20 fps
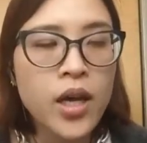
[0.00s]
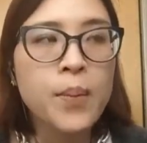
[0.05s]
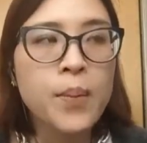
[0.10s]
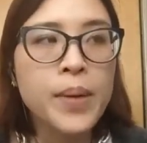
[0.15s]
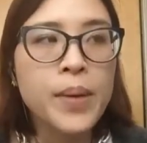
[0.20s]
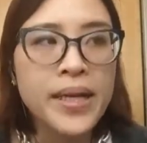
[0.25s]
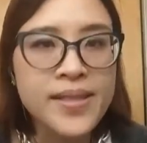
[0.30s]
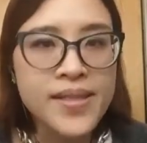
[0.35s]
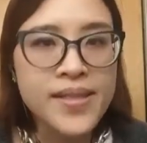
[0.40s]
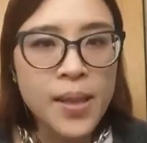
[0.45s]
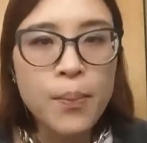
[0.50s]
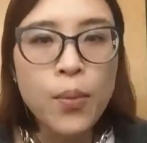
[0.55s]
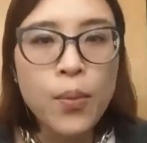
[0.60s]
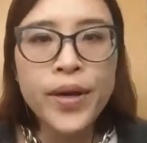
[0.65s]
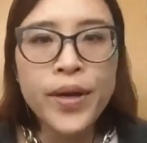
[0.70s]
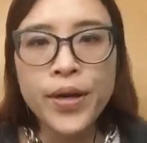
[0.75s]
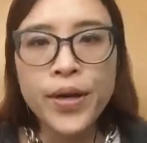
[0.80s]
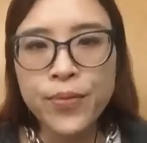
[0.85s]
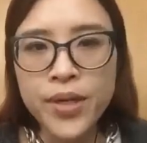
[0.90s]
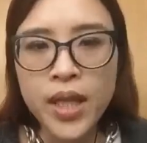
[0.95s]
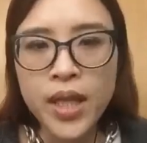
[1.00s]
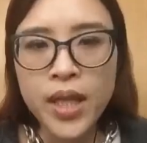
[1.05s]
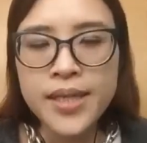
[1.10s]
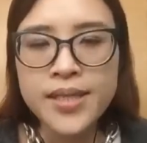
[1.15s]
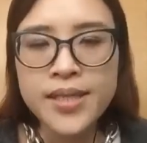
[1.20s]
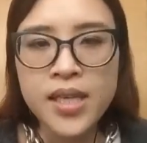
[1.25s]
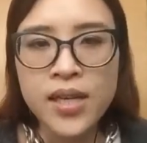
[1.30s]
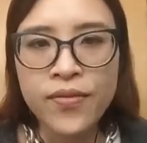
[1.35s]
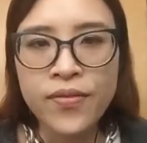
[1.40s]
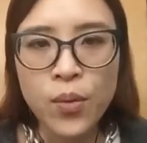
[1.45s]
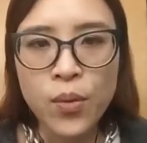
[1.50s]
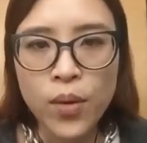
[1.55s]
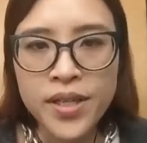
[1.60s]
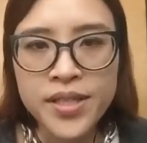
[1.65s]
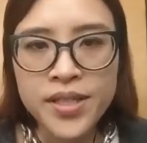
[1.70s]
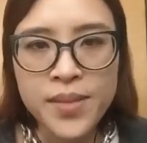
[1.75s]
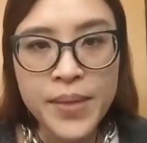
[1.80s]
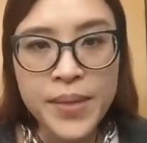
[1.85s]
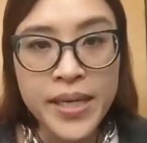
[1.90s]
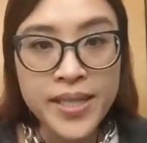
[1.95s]
But at some point I realized if I
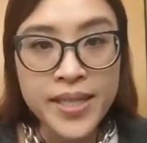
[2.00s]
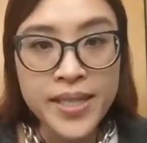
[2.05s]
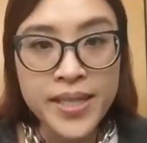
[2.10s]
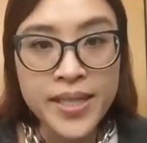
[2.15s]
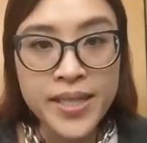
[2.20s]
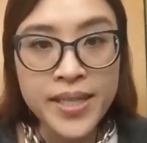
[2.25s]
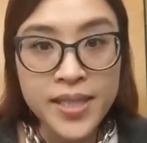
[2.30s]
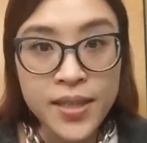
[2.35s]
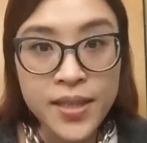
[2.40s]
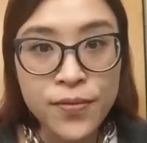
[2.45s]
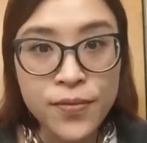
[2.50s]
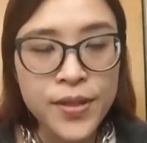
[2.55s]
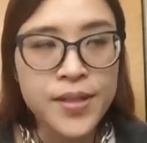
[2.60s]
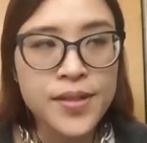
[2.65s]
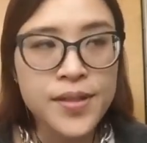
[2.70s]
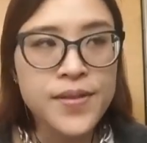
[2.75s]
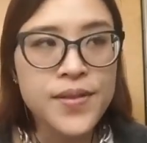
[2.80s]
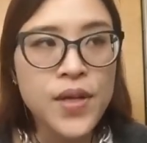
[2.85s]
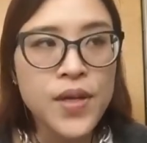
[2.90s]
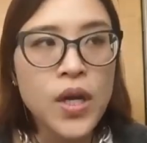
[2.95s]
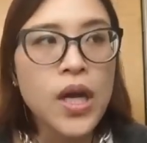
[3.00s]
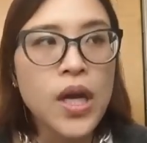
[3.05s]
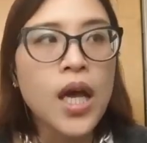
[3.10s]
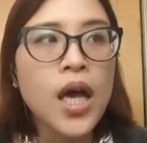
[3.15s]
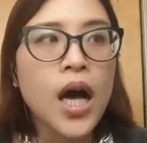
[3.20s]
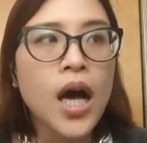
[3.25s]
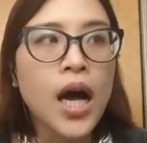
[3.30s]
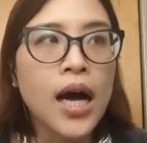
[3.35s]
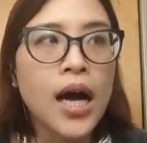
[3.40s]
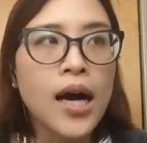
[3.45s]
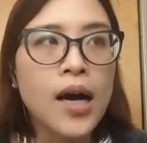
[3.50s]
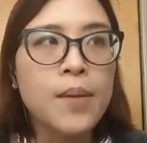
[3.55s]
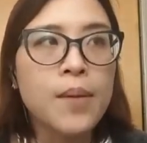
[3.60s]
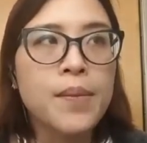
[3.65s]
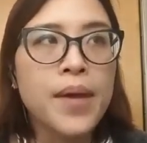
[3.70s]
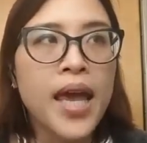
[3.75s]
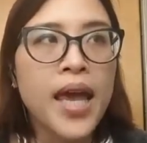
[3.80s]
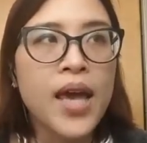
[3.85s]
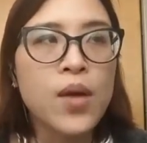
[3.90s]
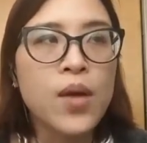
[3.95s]
wanted to make a difference, and
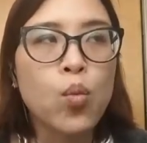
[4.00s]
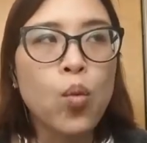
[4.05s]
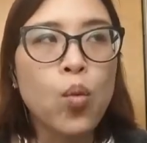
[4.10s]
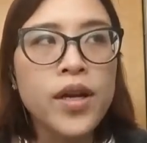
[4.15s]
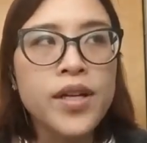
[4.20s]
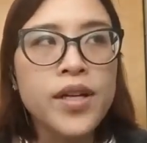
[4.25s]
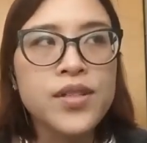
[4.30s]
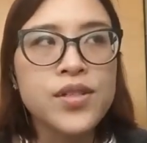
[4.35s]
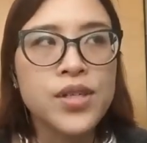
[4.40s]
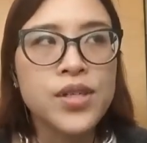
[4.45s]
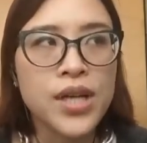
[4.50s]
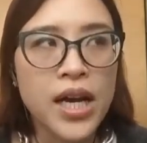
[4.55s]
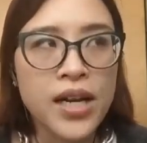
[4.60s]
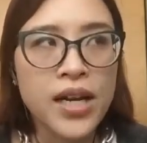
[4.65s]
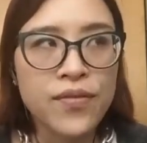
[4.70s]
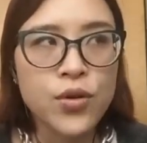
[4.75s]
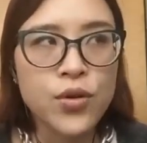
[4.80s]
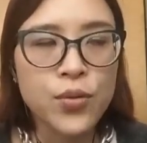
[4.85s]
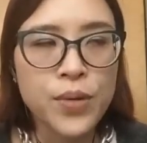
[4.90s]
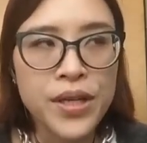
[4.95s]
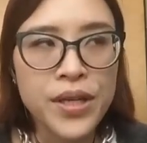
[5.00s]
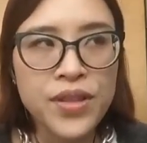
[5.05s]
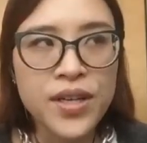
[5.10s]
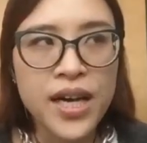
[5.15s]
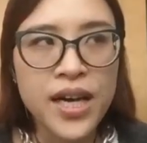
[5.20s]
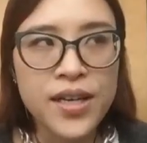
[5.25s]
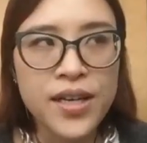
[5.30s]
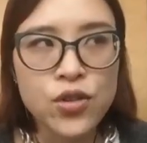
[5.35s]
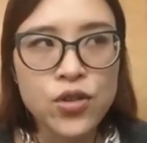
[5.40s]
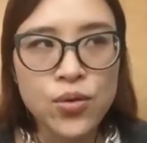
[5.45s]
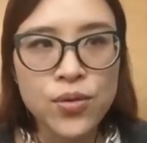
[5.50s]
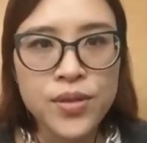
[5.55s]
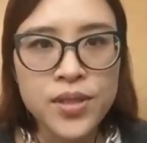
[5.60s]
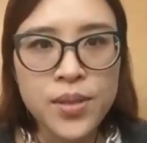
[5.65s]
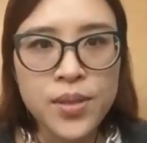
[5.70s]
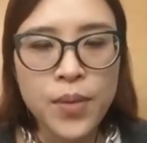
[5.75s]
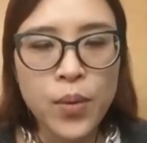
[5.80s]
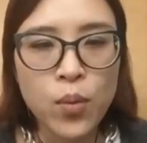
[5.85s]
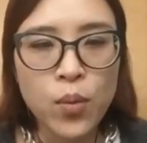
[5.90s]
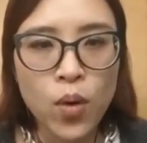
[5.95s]
wanted to kind of create the kind of journalism
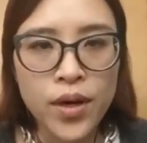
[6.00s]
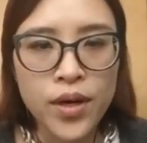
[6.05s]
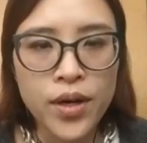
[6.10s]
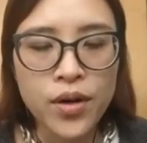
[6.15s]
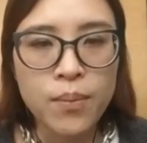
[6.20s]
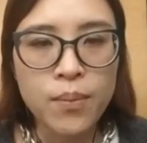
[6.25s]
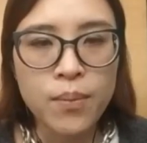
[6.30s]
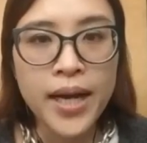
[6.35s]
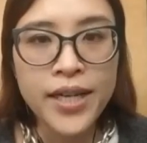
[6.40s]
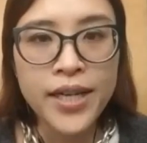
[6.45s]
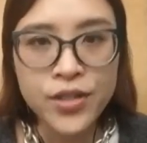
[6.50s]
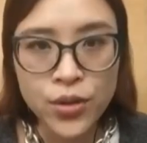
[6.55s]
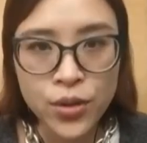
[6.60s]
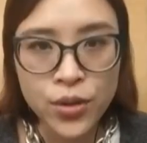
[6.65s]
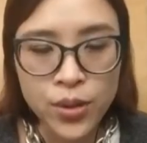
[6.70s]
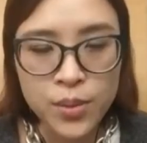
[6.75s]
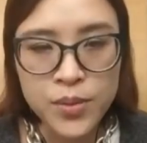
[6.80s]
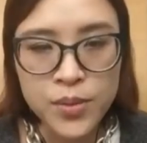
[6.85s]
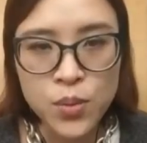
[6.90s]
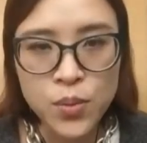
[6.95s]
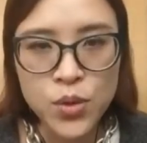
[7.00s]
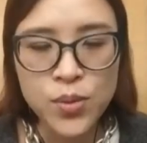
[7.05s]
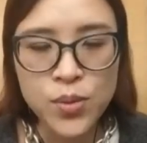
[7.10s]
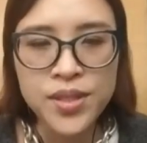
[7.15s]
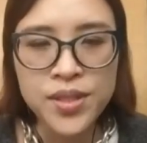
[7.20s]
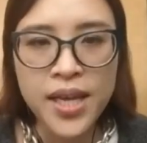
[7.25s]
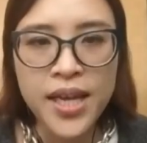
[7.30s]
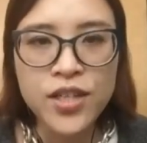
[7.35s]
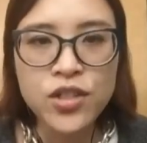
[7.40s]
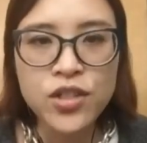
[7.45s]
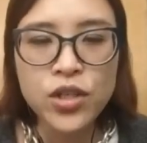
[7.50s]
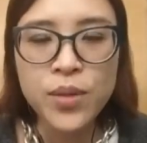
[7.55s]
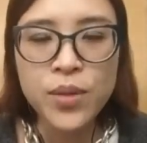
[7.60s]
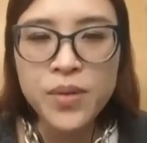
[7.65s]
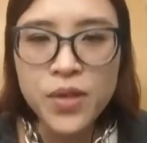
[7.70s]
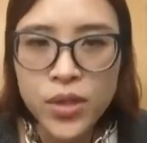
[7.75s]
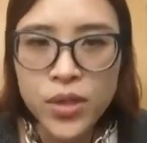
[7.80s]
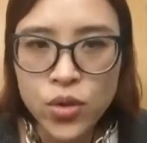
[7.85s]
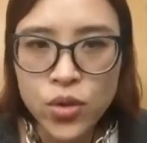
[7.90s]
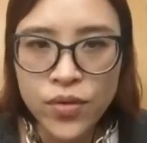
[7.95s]
I wanted on my terms, which was like
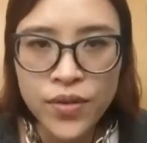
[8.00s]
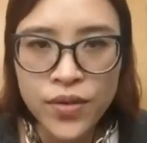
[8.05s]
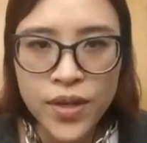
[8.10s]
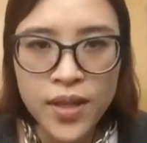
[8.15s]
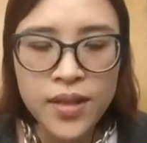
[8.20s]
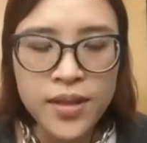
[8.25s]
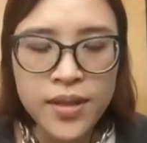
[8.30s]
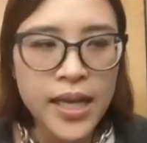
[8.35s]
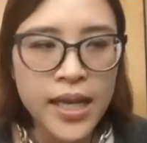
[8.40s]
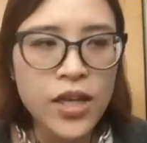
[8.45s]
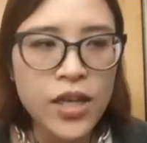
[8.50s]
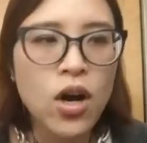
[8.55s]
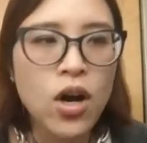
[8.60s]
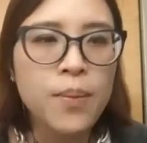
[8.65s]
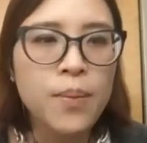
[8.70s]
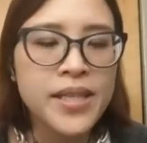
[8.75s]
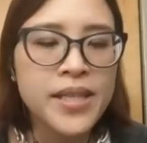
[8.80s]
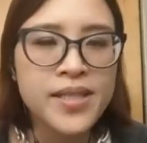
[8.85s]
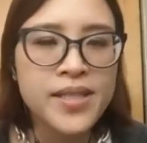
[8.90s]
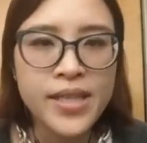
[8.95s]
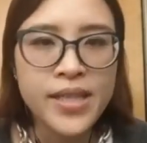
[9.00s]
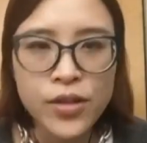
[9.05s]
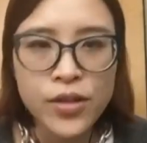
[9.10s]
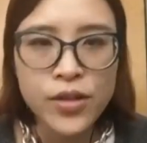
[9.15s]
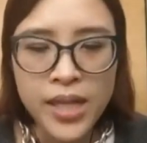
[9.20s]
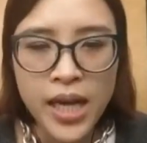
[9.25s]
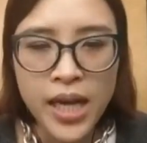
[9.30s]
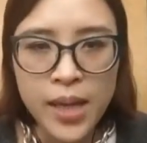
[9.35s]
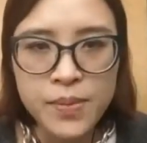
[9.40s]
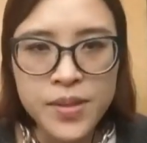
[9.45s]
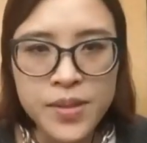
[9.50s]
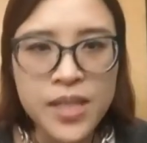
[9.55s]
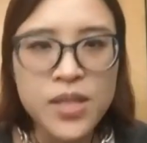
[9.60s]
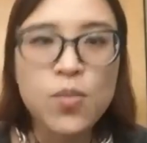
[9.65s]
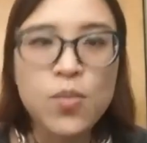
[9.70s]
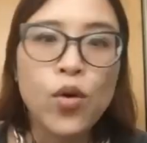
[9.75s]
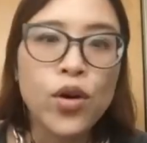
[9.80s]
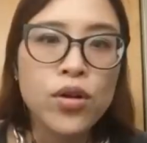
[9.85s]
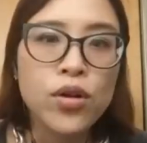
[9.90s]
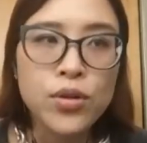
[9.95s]
community driven, it combats stereotypes, it's
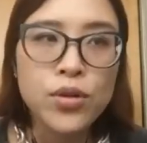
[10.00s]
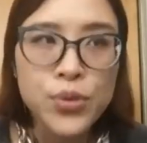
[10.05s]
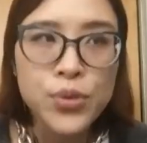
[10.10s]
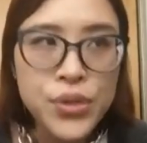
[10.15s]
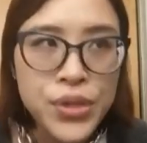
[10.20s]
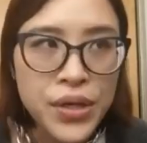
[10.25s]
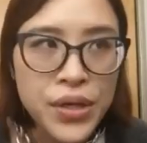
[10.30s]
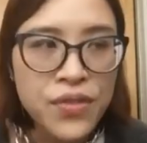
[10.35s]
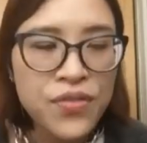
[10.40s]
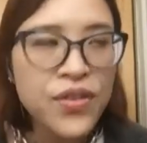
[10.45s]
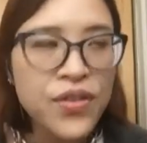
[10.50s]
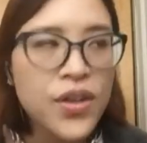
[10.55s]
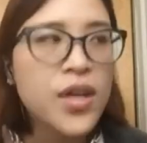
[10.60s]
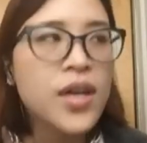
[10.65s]
more inclusive.